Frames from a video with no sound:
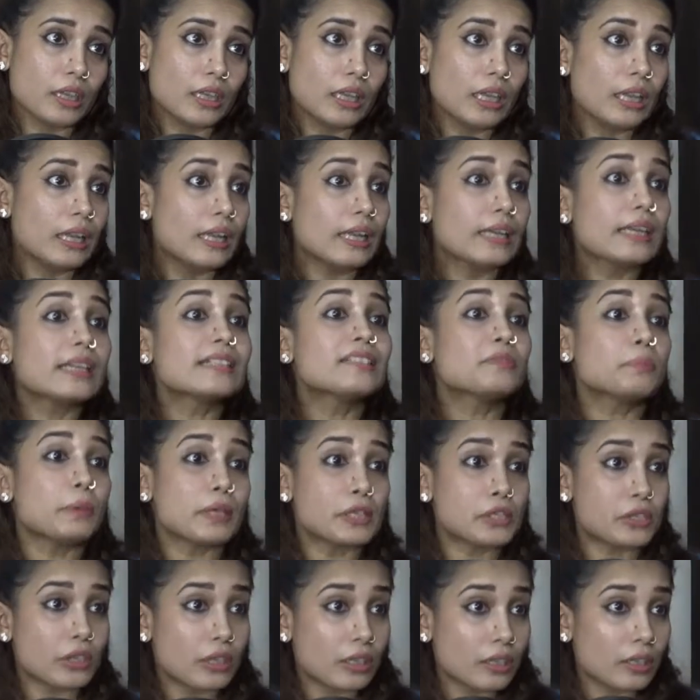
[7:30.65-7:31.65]
uh, like
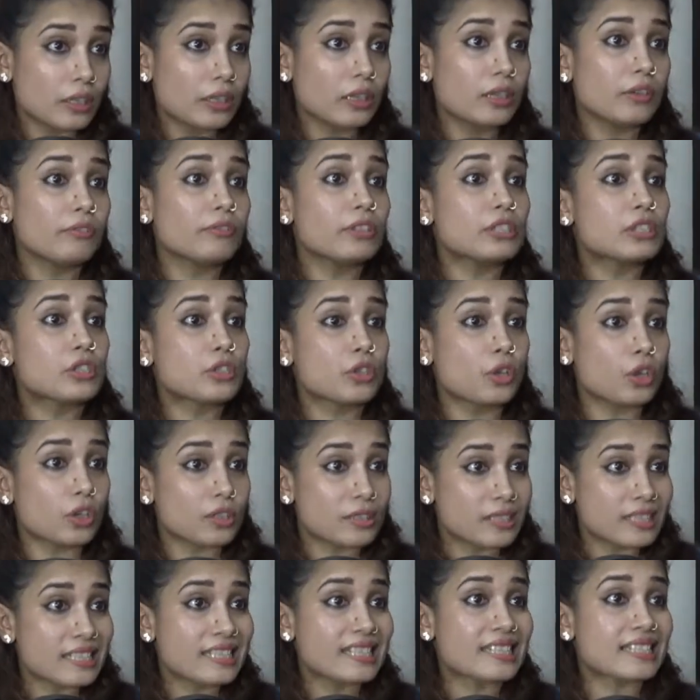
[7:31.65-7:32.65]
especially which
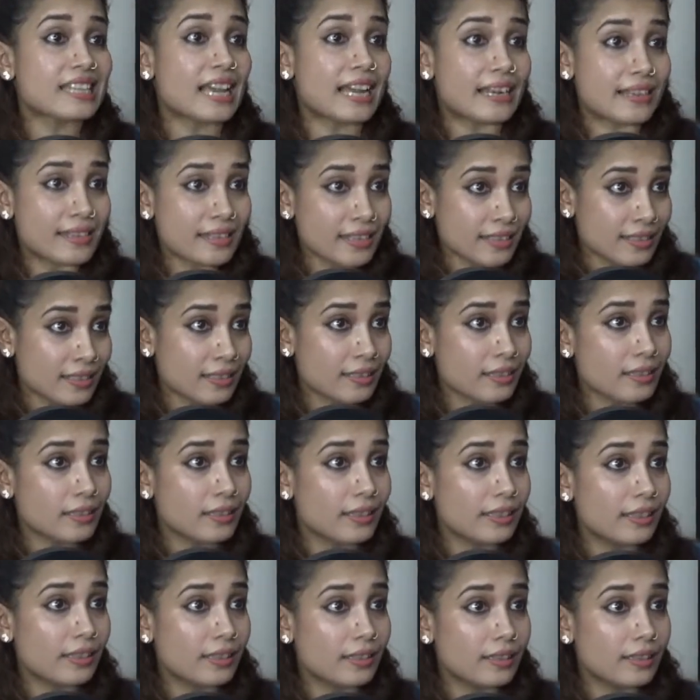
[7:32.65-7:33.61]
causes static.